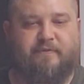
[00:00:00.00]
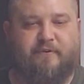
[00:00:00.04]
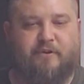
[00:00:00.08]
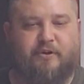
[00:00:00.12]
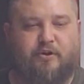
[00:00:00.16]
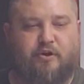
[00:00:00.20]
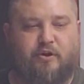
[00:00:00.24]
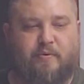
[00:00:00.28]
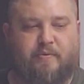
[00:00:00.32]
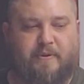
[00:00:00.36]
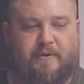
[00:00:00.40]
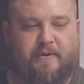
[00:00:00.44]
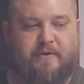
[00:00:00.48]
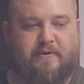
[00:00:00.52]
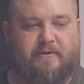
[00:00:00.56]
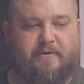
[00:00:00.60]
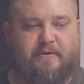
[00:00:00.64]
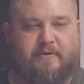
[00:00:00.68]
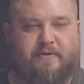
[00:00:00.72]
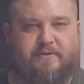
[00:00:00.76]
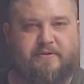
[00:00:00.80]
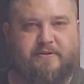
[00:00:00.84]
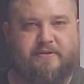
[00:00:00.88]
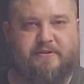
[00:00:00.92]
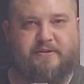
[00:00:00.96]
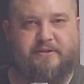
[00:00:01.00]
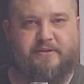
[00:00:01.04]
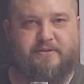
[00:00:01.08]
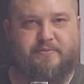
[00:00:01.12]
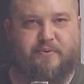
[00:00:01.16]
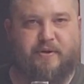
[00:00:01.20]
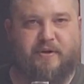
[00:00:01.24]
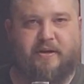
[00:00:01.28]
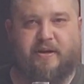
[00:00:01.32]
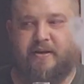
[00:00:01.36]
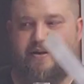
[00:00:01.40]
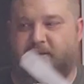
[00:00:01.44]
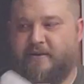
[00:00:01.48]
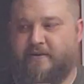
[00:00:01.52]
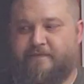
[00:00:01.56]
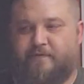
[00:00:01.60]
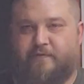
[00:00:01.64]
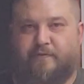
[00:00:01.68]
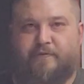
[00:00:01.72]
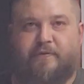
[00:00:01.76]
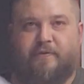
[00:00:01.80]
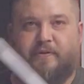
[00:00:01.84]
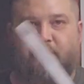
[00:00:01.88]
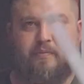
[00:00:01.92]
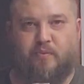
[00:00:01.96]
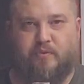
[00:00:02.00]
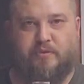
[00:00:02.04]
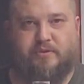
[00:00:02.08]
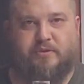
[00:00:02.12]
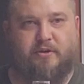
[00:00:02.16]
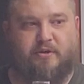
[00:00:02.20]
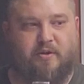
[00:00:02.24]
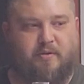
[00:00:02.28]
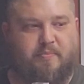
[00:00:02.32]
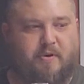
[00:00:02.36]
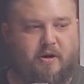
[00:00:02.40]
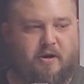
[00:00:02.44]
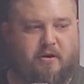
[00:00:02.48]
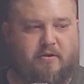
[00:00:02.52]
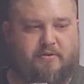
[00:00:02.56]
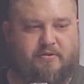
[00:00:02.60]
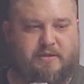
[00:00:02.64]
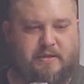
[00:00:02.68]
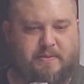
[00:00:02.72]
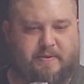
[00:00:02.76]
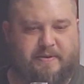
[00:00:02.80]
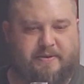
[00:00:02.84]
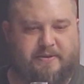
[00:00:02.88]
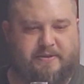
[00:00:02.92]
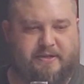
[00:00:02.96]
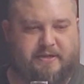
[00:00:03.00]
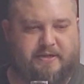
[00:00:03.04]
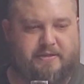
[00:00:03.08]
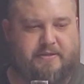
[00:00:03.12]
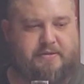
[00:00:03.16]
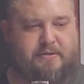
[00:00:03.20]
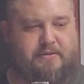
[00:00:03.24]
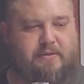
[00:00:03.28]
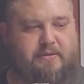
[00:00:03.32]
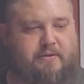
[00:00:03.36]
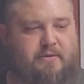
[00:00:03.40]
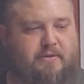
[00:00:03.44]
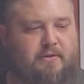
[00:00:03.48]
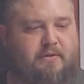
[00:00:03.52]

You know what I mean? Because this is reading different than what's on the bottle. Does that make sense?